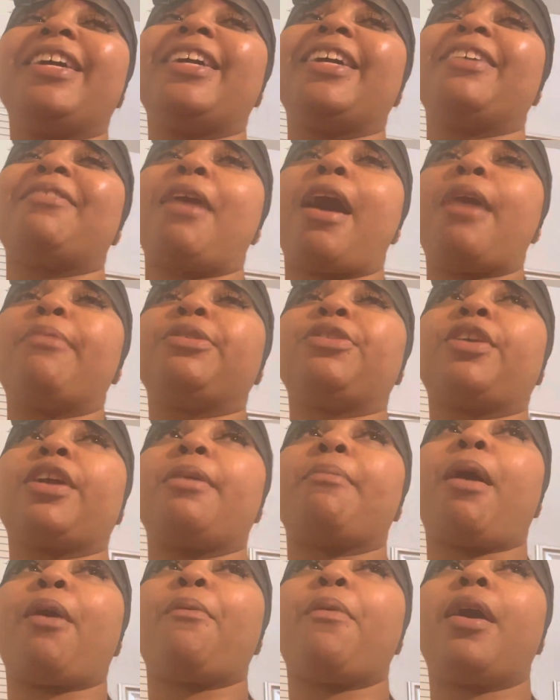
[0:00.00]
well, I was
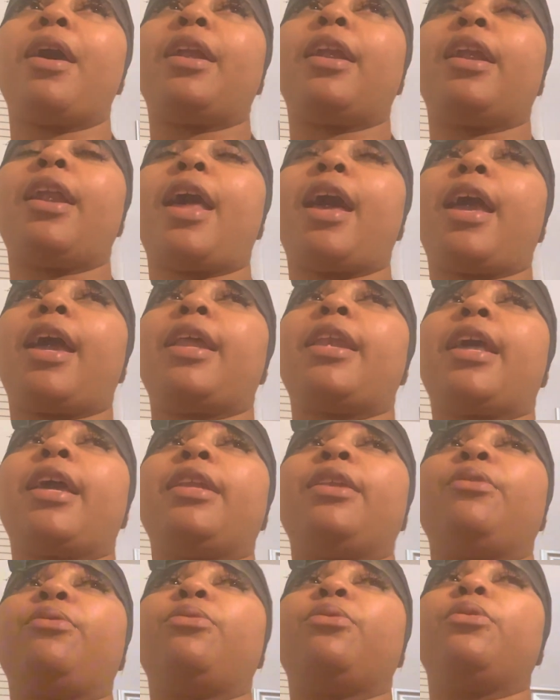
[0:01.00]
drinking my wine and I had like a
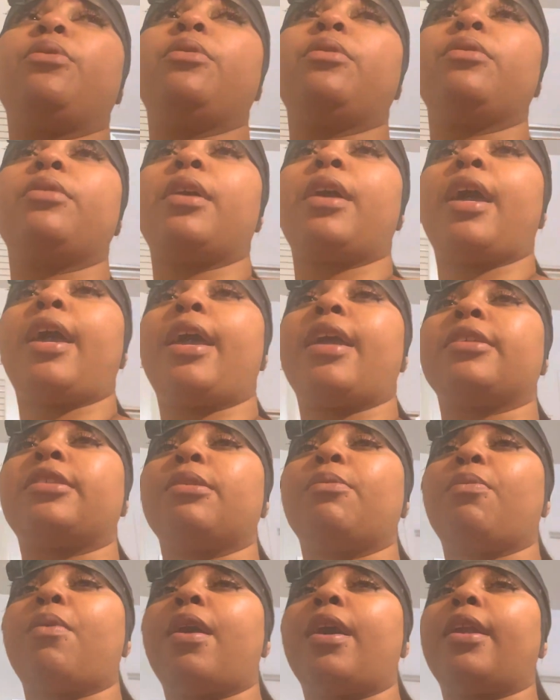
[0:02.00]
little, I had
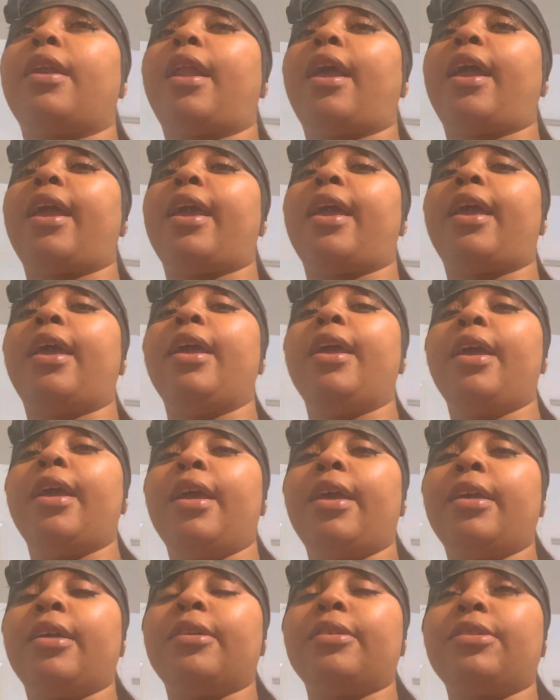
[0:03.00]
some wine and I
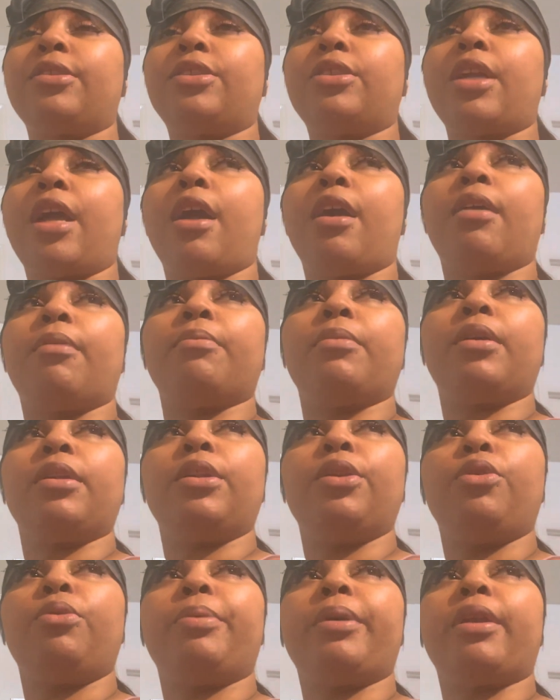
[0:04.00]
had um, a
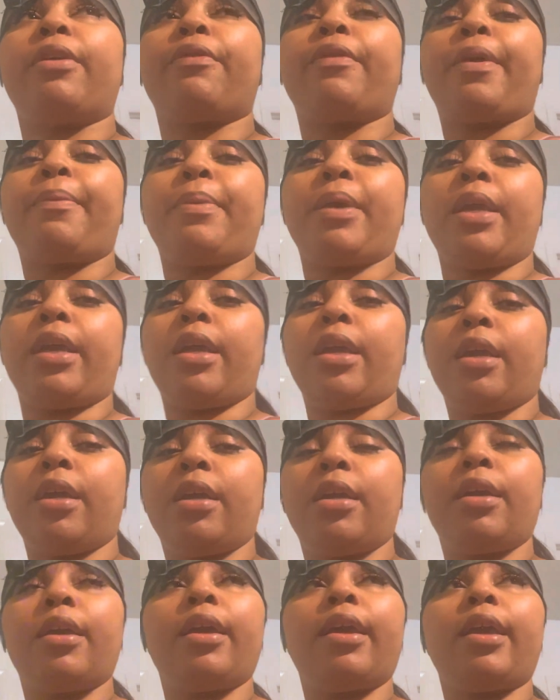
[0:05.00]
little bit of Remy
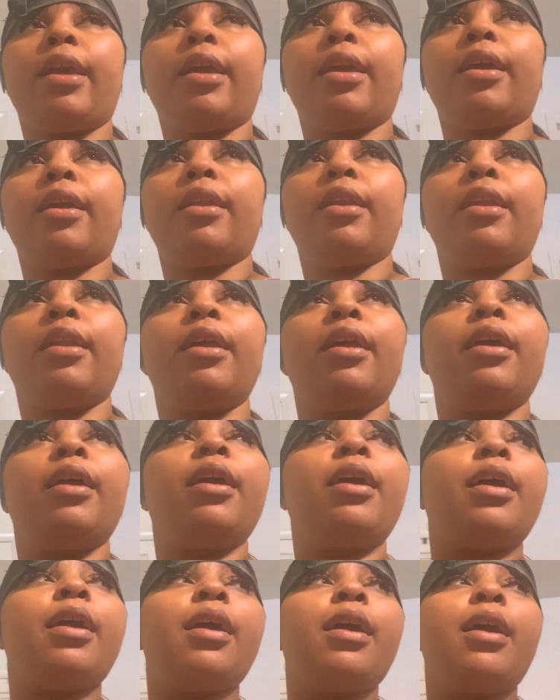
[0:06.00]
and
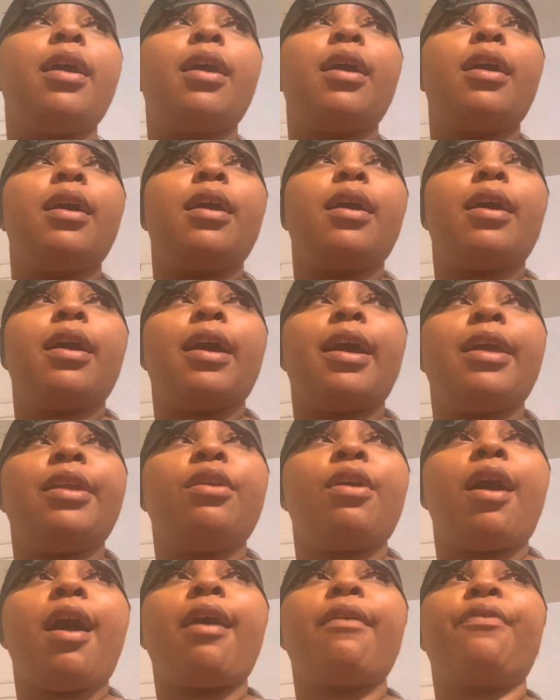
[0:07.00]
I know
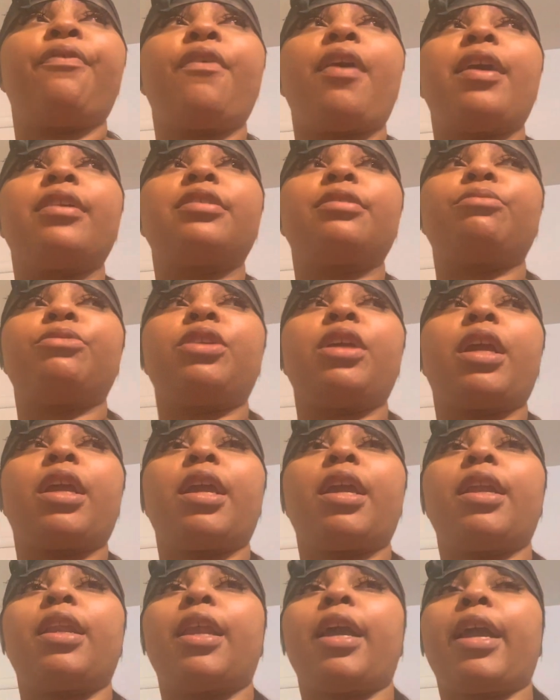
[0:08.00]
I fried some
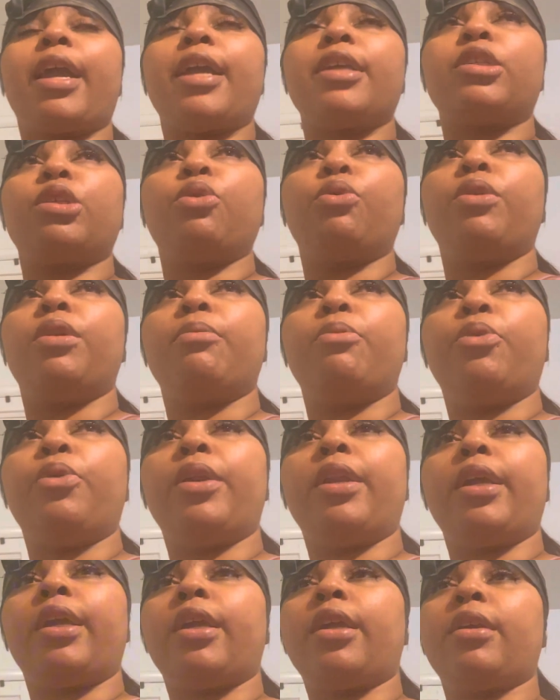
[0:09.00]
chicken like at two in the
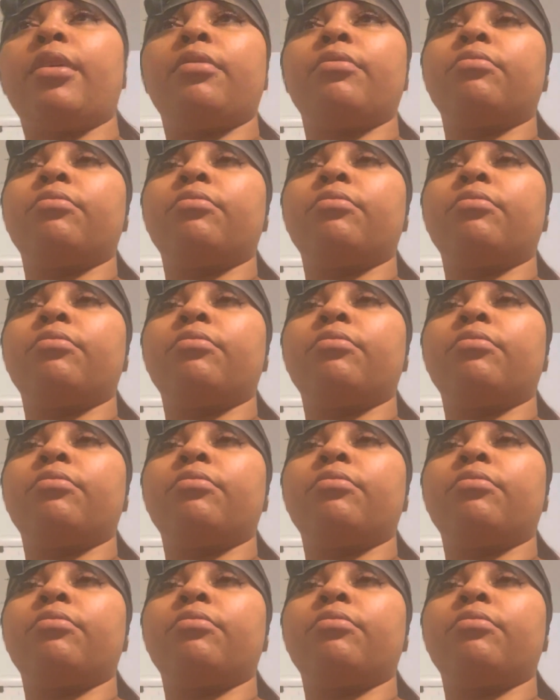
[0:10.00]
morning.